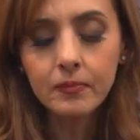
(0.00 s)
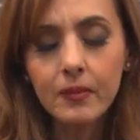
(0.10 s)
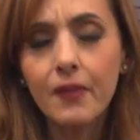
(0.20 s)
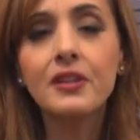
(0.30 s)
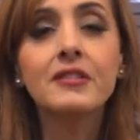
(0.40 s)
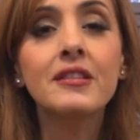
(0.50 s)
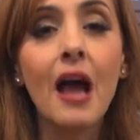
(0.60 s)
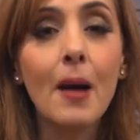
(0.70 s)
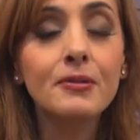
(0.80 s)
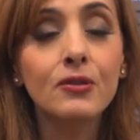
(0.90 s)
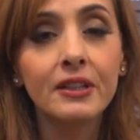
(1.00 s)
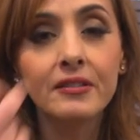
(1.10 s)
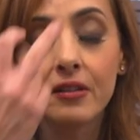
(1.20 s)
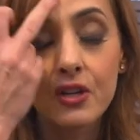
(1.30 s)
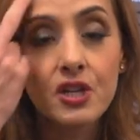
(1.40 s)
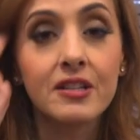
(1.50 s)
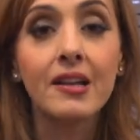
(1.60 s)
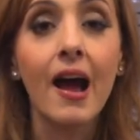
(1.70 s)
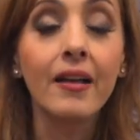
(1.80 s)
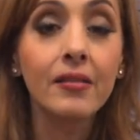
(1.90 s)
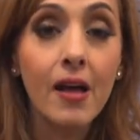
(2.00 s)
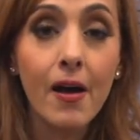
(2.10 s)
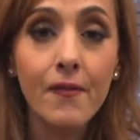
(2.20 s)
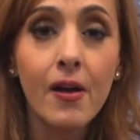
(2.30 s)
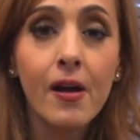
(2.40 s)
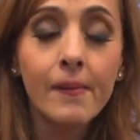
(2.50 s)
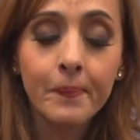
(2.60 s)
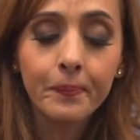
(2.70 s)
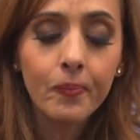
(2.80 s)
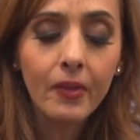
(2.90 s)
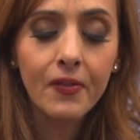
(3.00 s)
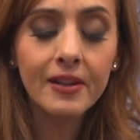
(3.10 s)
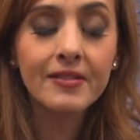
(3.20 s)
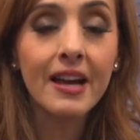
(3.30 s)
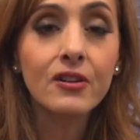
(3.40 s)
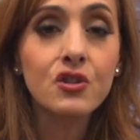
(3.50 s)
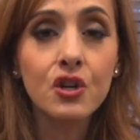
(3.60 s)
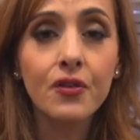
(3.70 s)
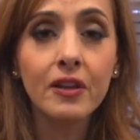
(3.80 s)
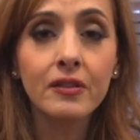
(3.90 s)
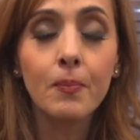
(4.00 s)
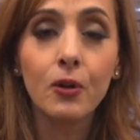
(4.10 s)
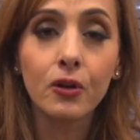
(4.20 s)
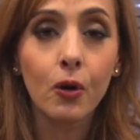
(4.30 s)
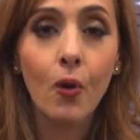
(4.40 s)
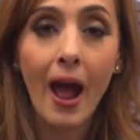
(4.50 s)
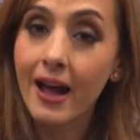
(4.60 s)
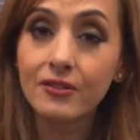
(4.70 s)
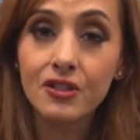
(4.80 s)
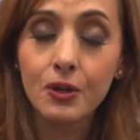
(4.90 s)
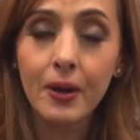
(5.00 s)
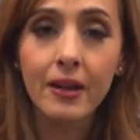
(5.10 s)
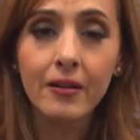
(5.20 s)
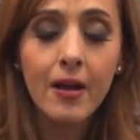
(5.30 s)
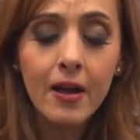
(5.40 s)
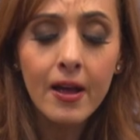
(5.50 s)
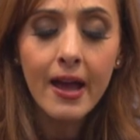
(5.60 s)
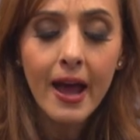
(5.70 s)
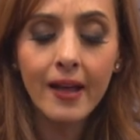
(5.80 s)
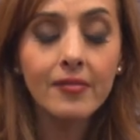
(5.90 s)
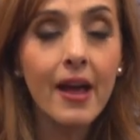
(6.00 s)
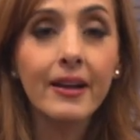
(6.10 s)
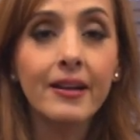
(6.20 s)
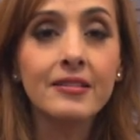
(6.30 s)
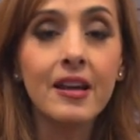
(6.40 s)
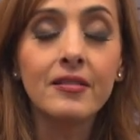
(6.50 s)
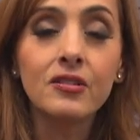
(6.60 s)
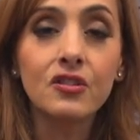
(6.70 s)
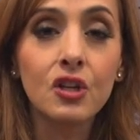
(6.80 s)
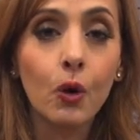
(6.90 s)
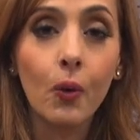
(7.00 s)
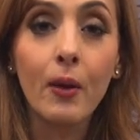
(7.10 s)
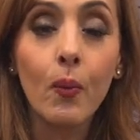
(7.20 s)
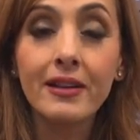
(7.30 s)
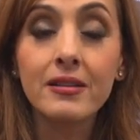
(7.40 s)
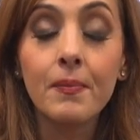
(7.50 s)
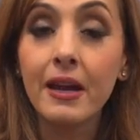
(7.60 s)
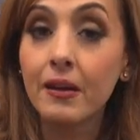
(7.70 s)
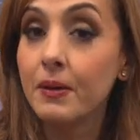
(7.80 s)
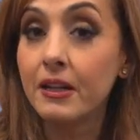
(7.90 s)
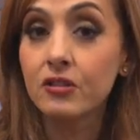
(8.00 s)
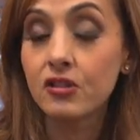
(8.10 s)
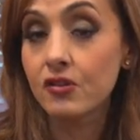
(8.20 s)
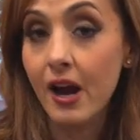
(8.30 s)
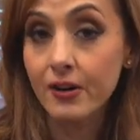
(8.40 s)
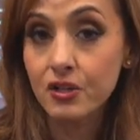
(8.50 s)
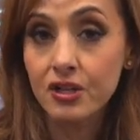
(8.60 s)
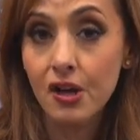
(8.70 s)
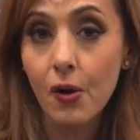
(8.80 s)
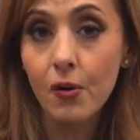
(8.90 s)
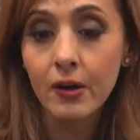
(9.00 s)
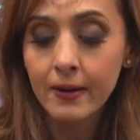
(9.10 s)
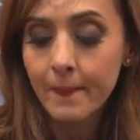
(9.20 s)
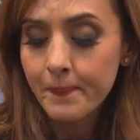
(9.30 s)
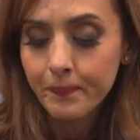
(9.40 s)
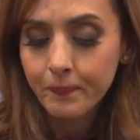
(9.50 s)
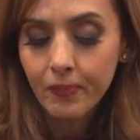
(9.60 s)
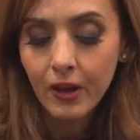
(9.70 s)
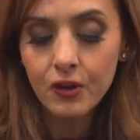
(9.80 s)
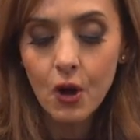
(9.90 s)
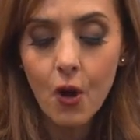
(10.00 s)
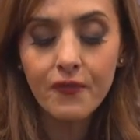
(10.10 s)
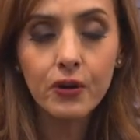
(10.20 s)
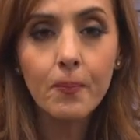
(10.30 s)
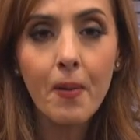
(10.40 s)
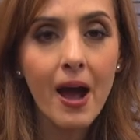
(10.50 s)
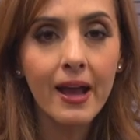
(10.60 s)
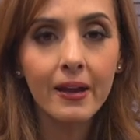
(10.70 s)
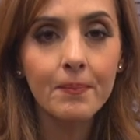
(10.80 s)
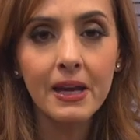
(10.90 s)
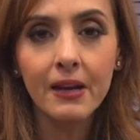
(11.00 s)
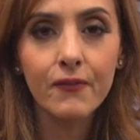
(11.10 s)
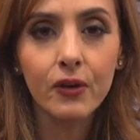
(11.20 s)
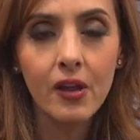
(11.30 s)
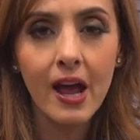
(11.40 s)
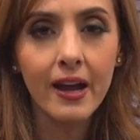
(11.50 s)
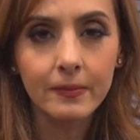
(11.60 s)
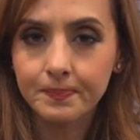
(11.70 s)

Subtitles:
This is absolutely delicious. I love the texture that the bulgur adds to it. And like I said, this is a great way to make meat stretch. So, you know, if you're buying meat for like